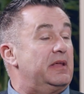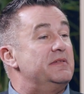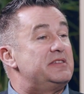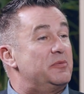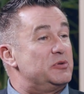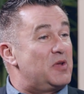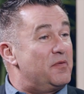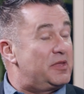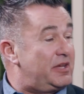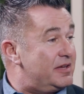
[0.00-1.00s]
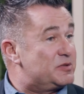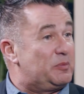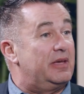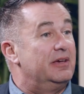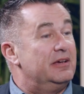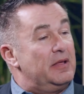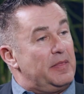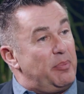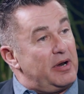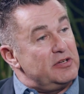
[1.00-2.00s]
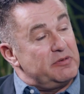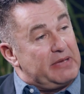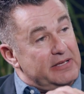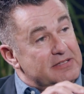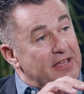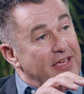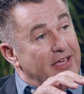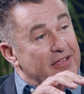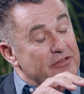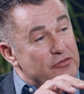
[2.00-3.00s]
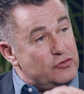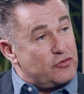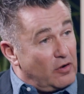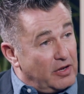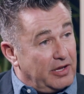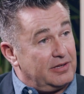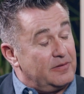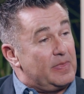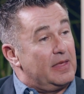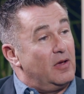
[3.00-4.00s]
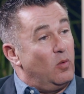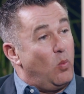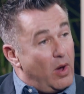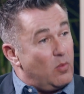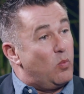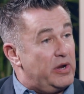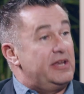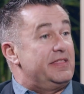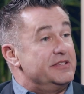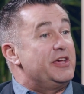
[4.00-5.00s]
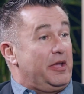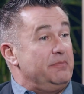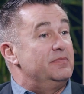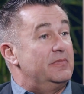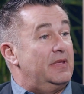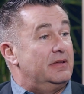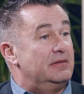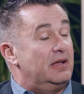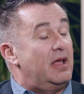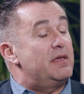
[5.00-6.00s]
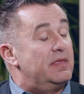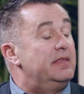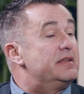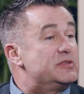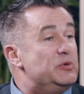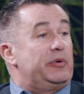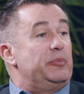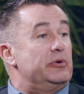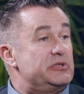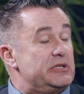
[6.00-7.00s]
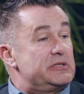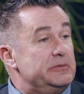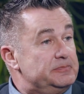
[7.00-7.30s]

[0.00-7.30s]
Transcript: And every time we solve for the customer, the partnership gets stronger, one win at a time. And, and I think that's super important.